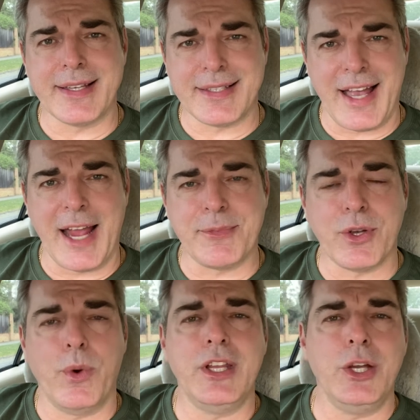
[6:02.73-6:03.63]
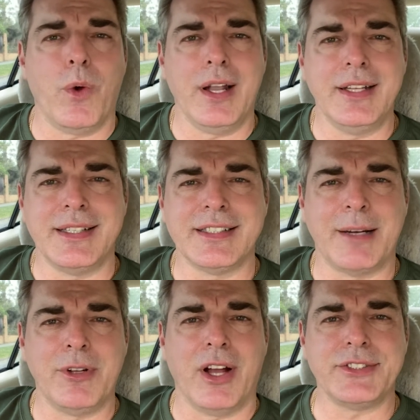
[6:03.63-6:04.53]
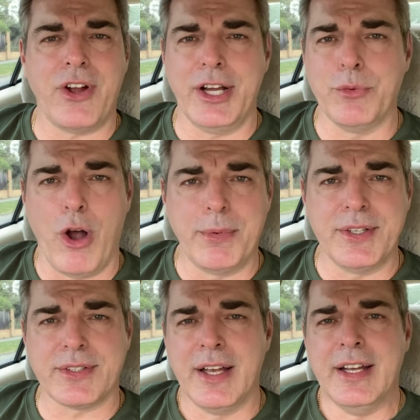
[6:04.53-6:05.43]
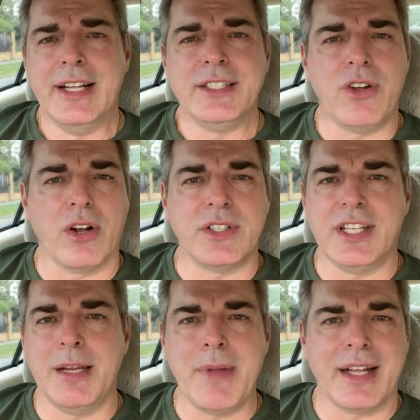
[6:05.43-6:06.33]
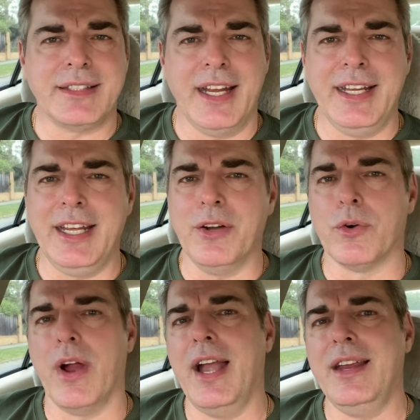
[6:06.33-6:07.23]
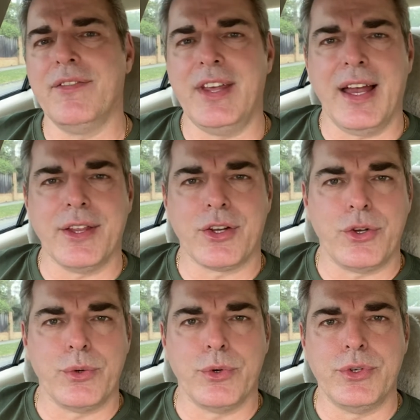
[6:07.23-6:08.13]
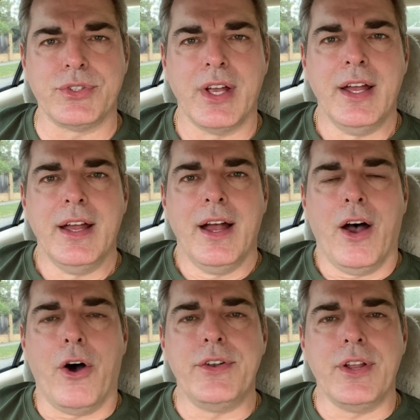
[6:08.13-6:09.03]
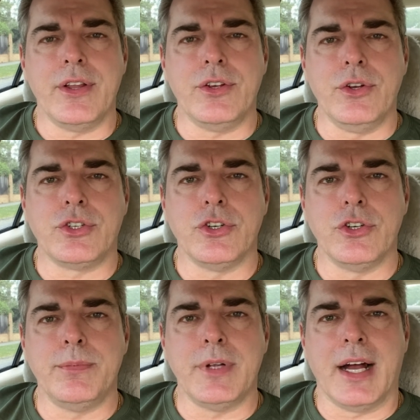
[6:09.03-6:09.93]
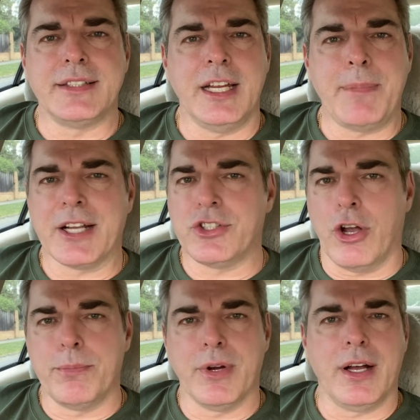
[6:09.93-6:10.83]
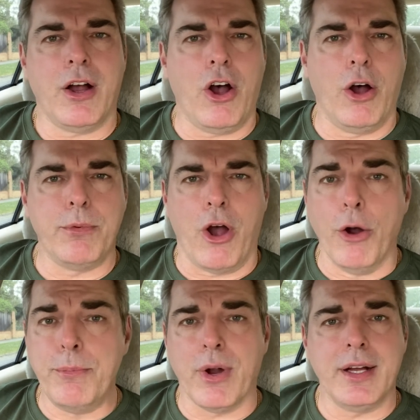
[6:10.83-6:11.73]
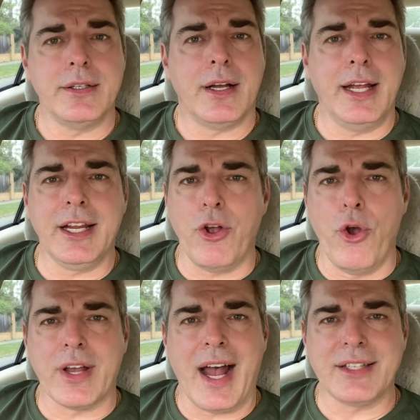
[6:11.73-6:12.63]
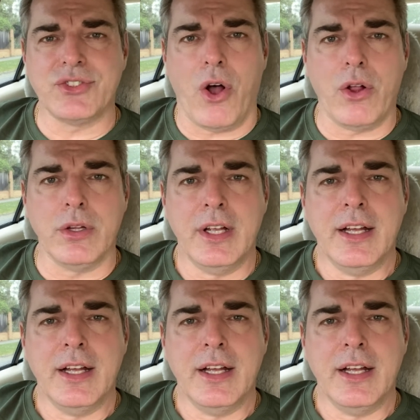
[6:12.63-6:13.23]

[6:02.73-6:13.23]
same. So whether you want to listen to someone like Tony Robbins, Doctor D. Martini, or any of the other gurus on YouTube, uh, Deepak Chopra, Oprah, Erkhart Toll,